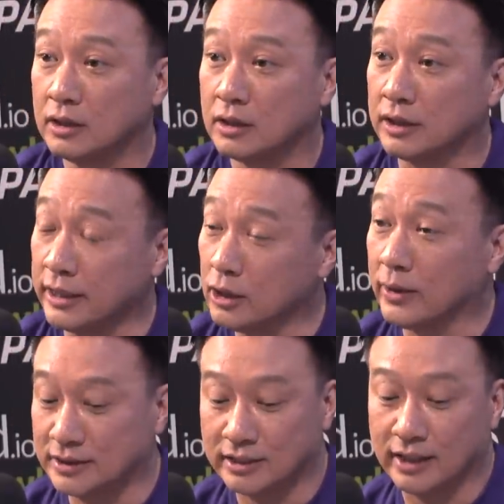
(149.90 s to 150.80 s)
Canelo
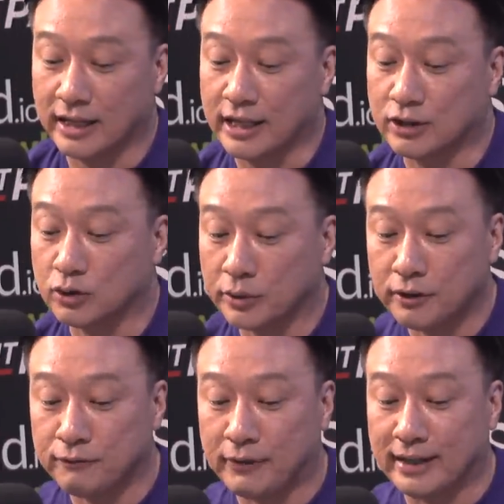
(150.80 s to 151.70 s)
has signed a three
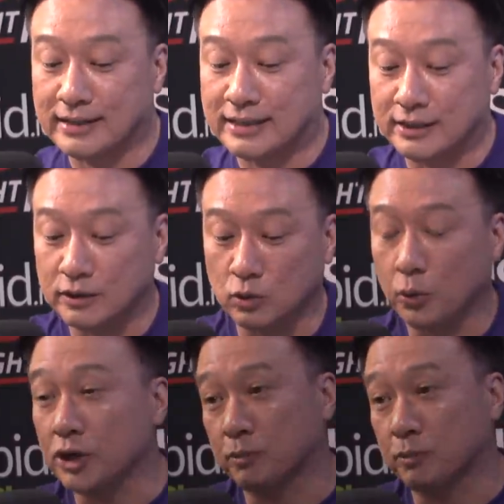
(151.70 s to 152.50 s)
fight deal with